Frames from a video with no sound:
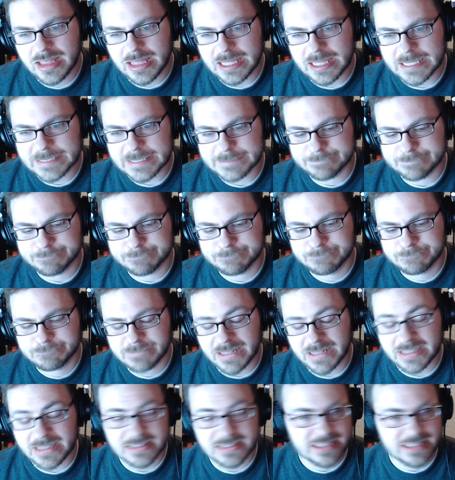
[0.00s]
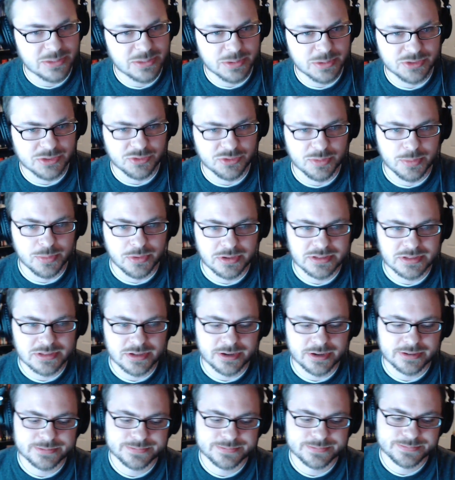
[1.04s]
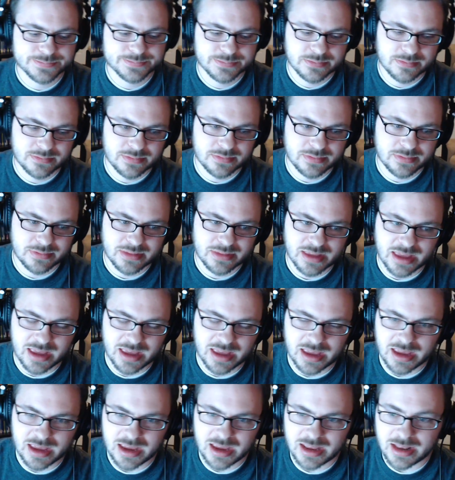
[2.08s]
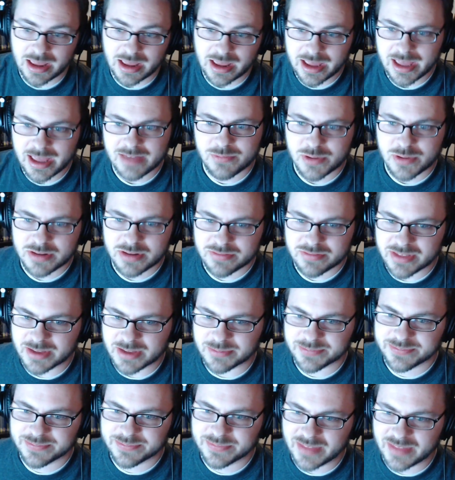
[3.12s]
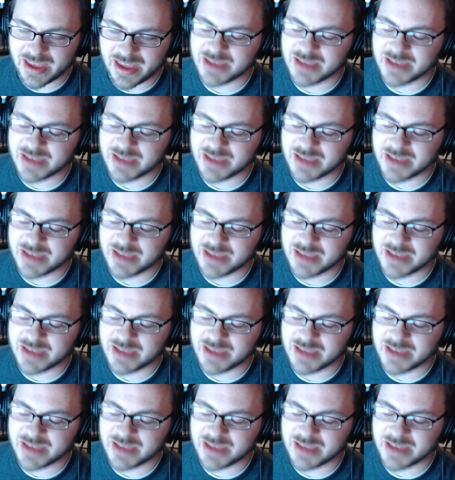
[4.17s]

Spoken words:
at least that's what the reports are, and I have one of them.